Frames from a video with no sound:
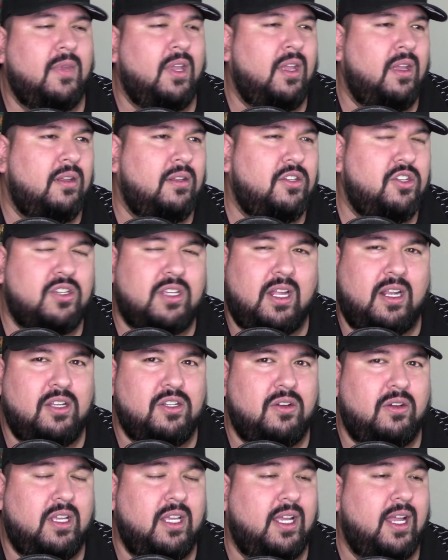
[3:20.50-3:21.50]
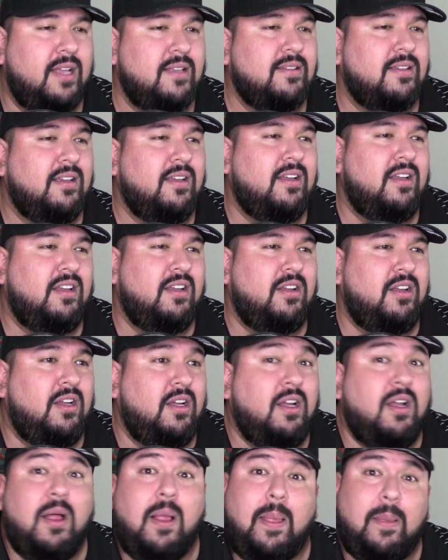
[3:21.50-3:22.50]
Just kind of joking, guys.
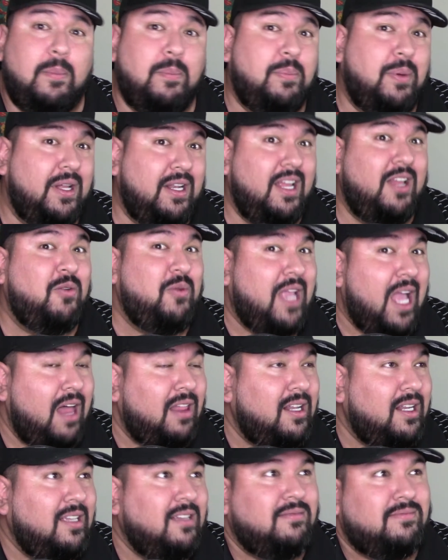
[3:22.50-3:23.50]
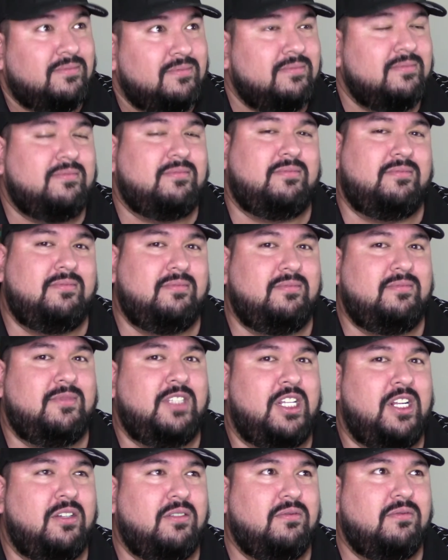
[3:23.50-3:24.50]
But in reality,
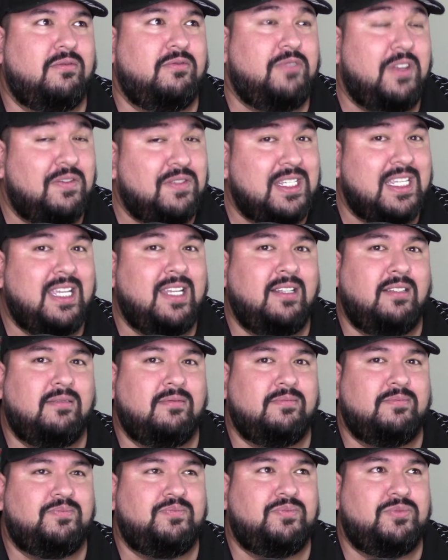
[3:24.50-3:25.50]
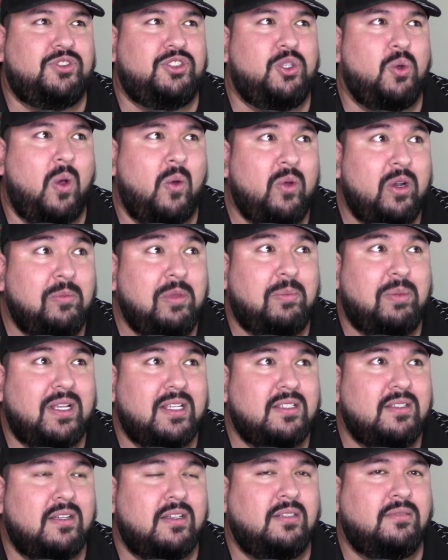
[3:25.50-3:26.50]
15. Do I want to be
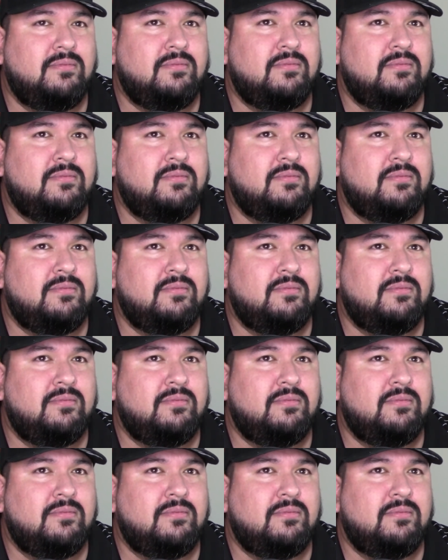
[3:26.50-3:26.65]
pissed on?